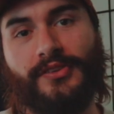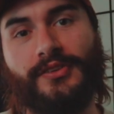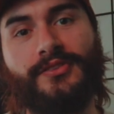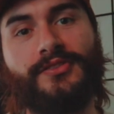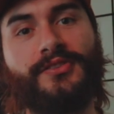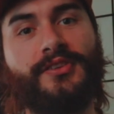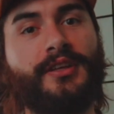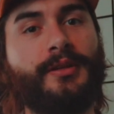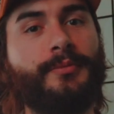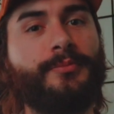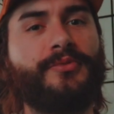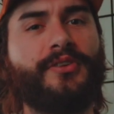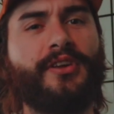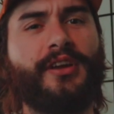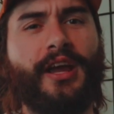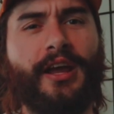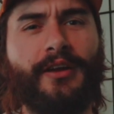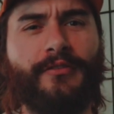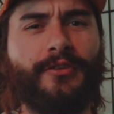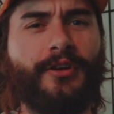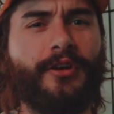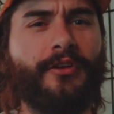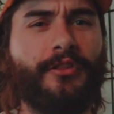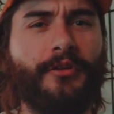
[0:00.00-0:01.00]
It seems like
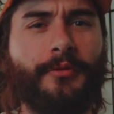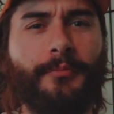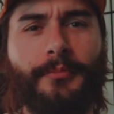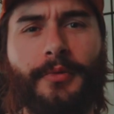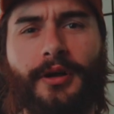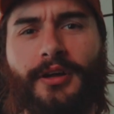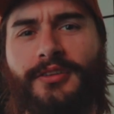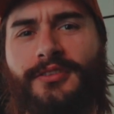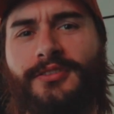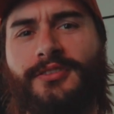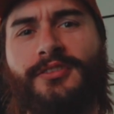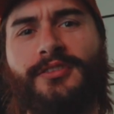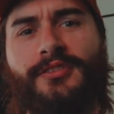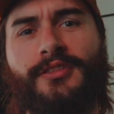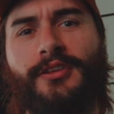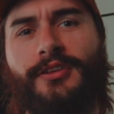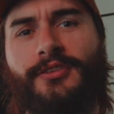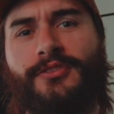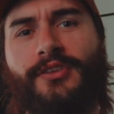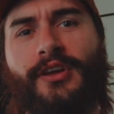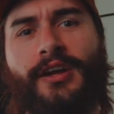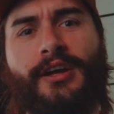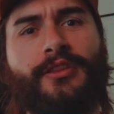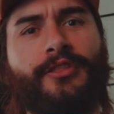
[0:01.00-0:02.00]
every other month
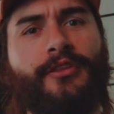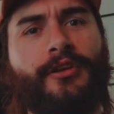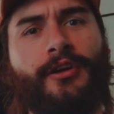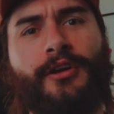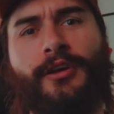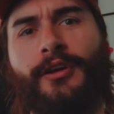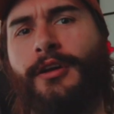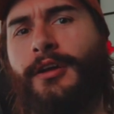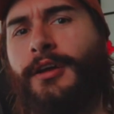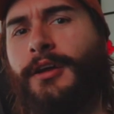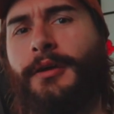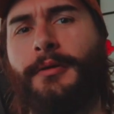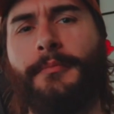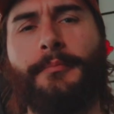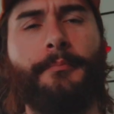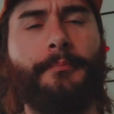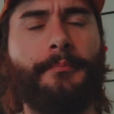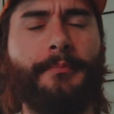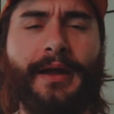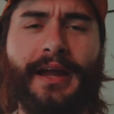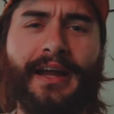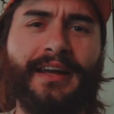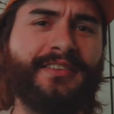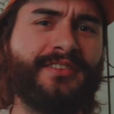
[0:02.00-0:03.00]
there's either
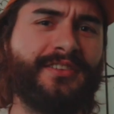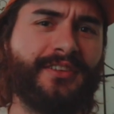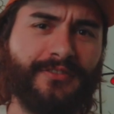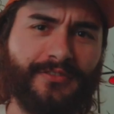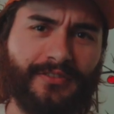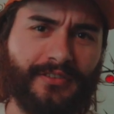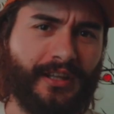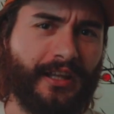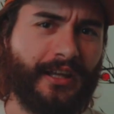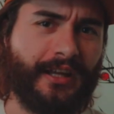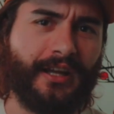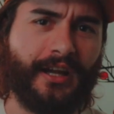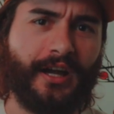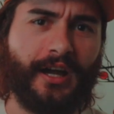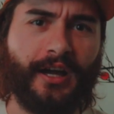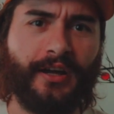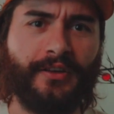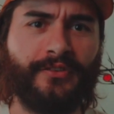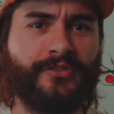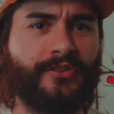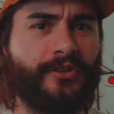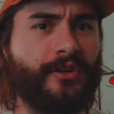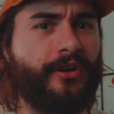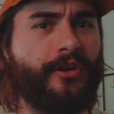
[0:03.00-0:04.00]
massive
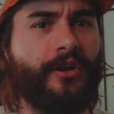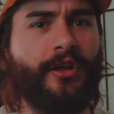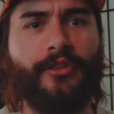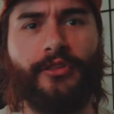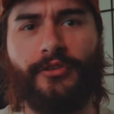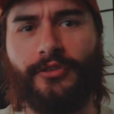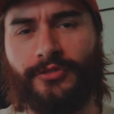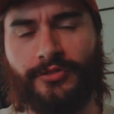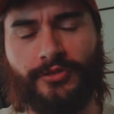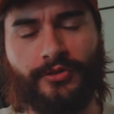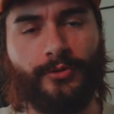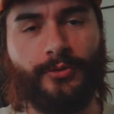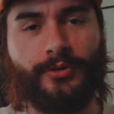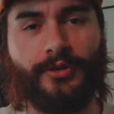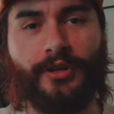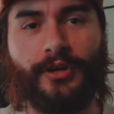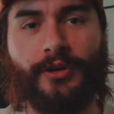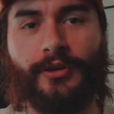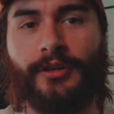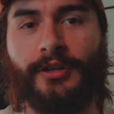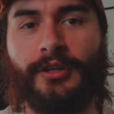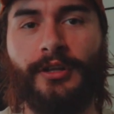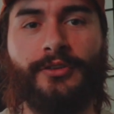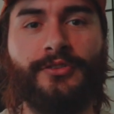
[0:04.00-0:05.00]
layoffs or another
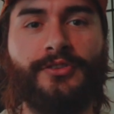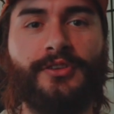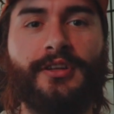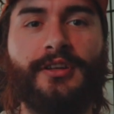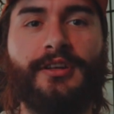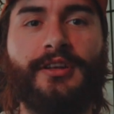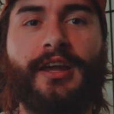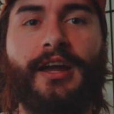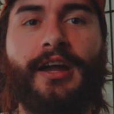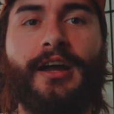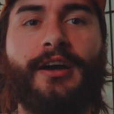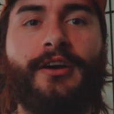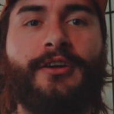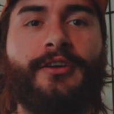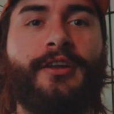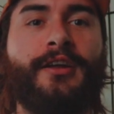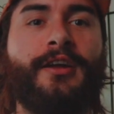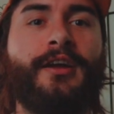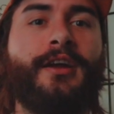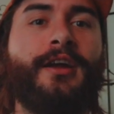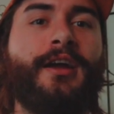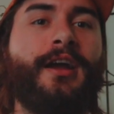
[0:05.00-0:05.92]
studio closing down,